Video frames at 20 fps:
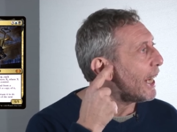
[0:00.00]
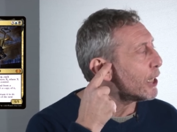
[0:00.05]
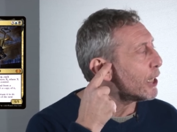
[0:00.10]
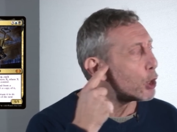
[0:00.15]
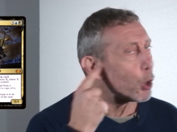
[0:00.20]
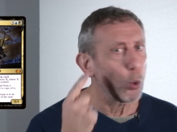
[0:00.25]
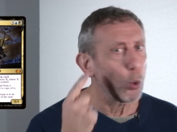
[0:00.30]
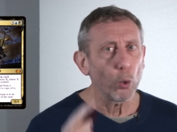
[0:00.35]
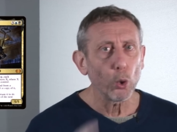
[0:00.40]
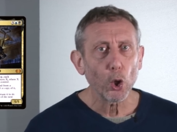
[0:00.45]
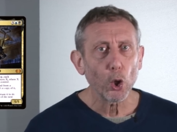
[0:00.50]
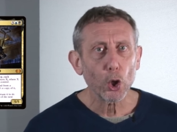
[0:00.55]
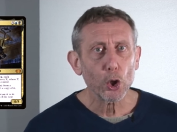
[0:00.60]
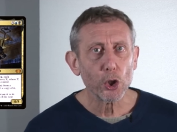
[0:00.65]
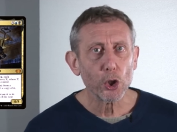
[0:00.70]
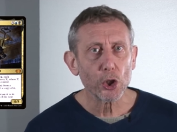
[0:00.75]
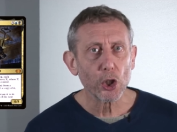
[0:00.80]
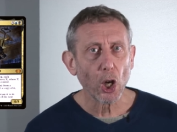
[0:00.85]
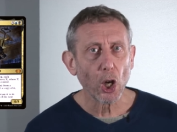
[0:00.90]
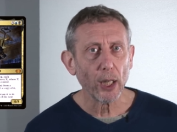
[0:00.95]
It's all
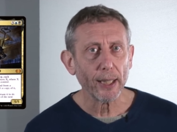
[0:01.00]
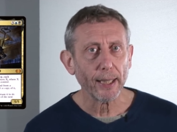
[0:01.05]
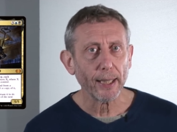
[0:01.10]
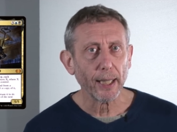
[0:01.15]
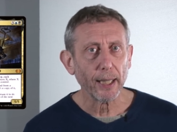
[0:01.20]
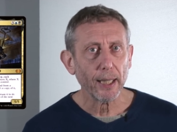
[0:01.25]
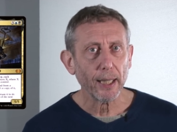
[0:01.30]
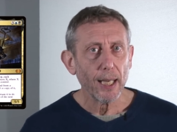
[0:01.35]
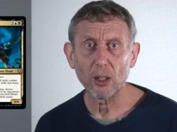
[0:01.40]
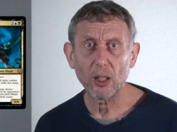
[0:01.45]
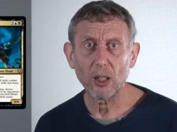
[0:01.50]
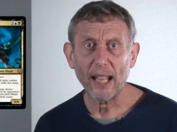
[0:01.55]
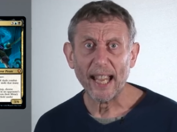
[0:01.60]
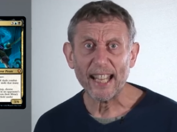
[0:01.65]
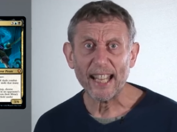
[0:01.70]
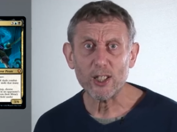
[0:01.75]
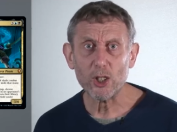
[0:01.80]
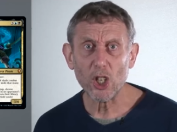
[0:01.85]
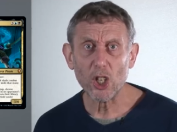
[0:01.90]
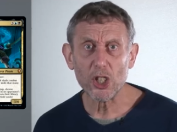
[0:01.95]
shiny.
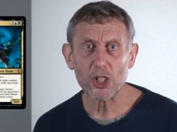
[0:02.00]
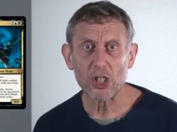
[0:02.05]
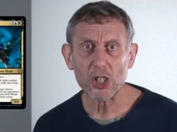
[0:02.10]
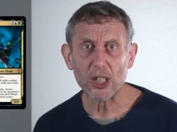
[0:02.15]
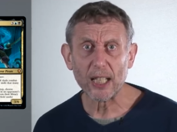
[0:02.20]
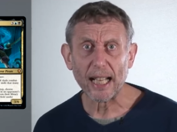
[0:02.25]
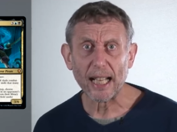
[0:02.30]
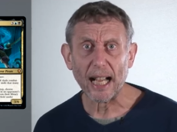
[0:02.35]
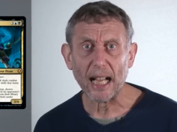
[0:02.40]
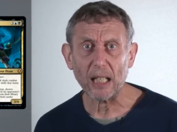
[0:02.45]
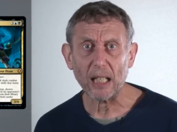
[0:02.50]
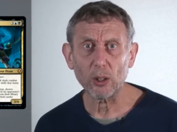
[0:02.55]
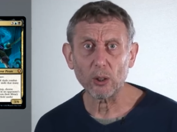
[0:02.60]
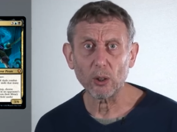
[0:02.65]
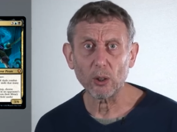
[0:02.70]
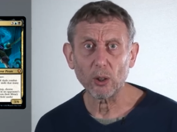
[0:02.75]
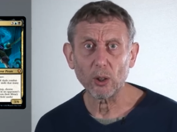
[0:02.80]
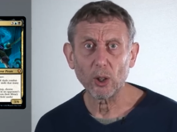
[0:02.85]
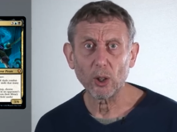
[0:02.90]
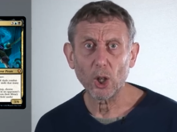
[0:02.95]
It's your
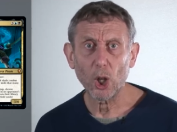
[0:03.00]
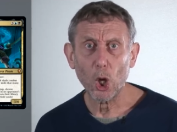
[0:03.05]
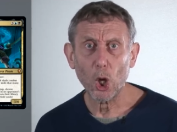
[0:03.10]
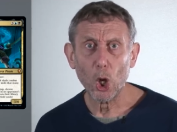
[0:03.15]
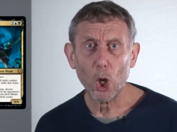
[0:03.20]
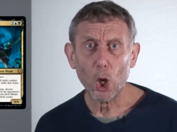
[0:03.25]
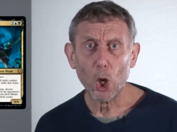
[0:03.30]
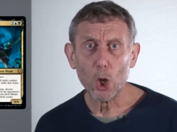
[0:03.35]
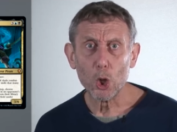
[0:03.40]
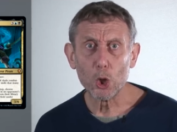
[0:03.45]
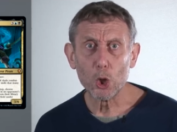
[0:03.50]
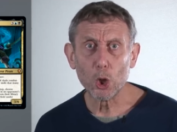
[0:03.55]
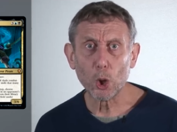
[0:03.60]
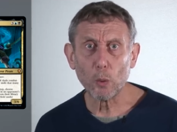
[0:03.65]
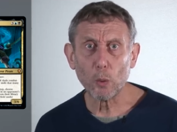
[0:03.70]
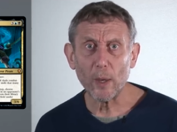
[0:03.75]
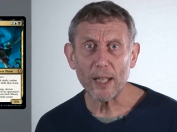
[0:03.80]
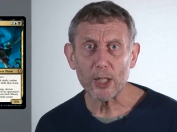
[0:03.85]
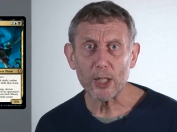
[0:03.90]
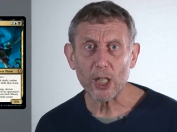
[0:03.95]
skull
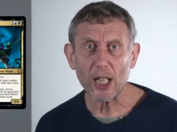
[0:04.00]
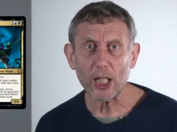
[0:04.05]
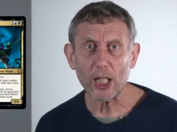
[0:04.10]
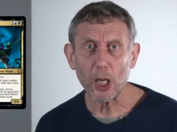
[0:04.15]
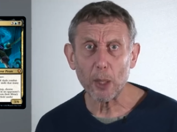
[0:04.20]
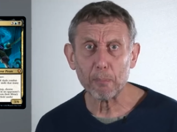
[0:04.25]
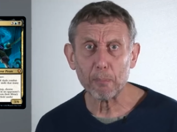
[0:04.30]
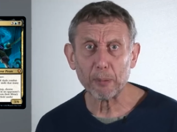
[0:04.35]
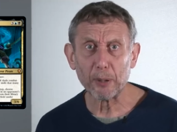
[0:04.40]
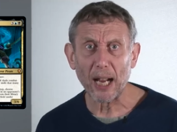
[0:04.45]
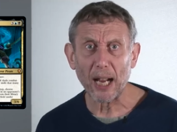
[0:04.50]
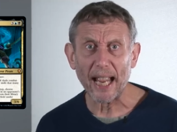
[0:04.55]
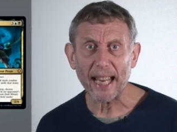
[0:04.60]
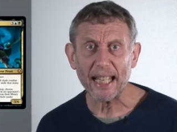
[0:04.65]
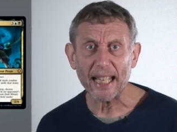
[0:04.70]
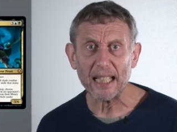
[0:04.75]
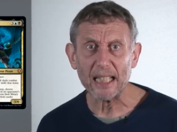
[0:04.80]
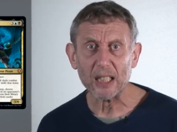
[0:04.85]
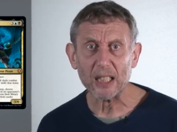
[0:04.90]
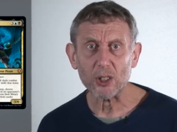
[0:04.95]
squeezing your
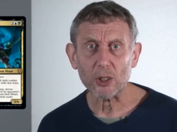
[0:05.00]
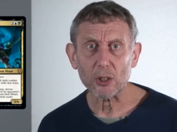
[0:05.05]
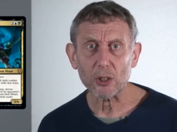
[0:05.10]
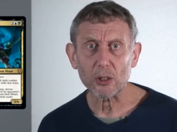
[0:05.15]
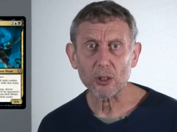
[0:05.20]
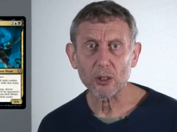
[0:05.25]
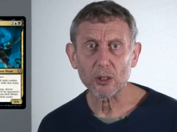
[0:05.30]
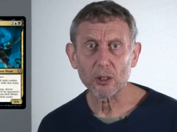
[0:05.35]
brains.